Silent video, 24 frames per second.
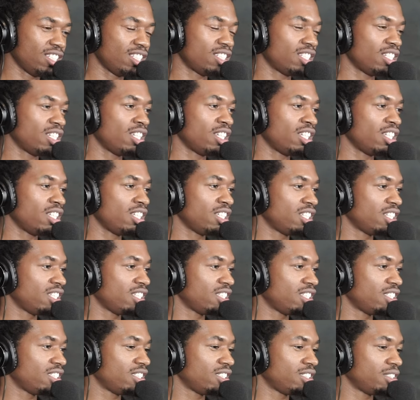sing,
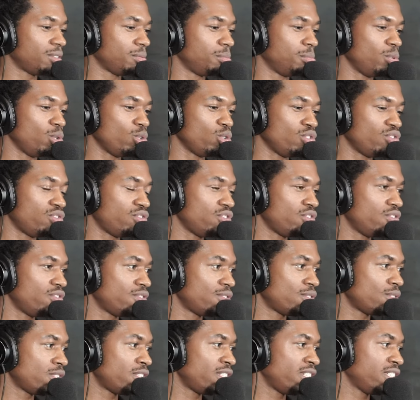beautiful
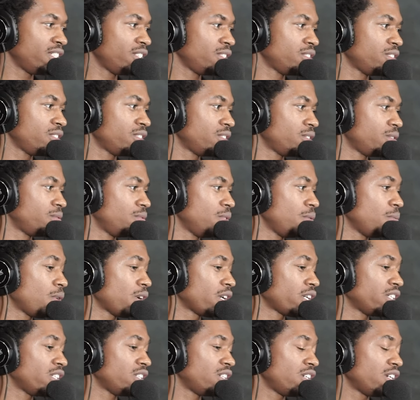voice. We
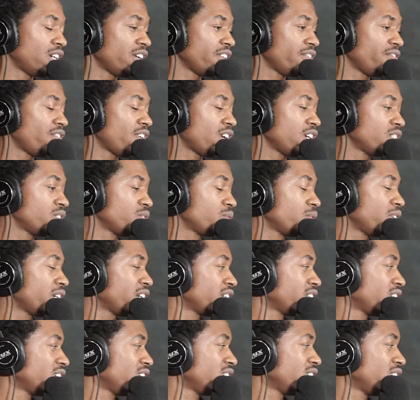working on her first
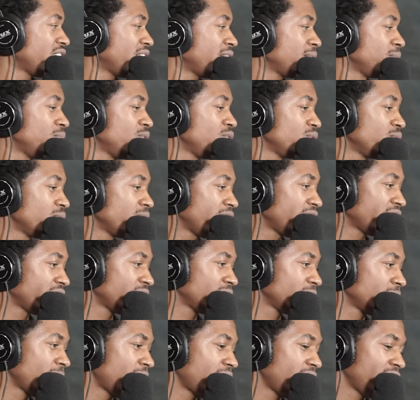record, her debut
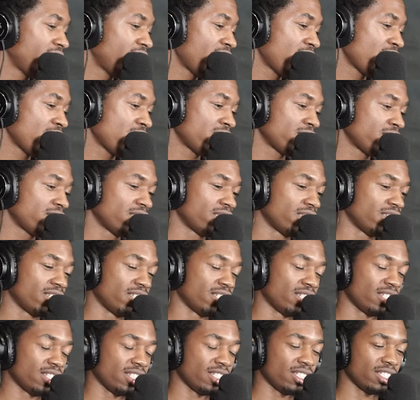record right now.
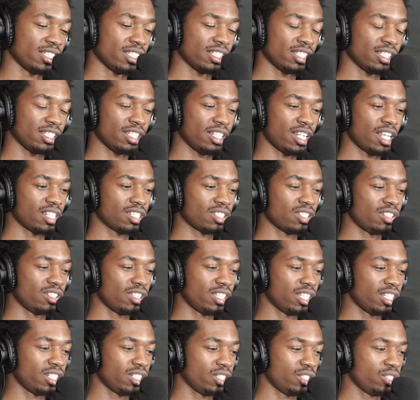That's gonna
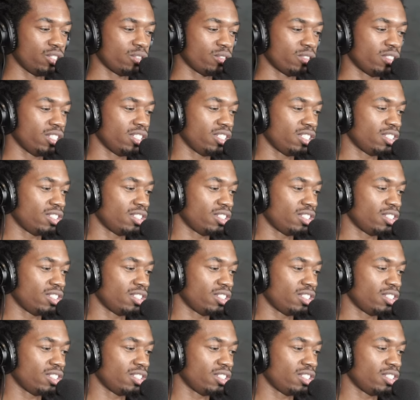hit the streets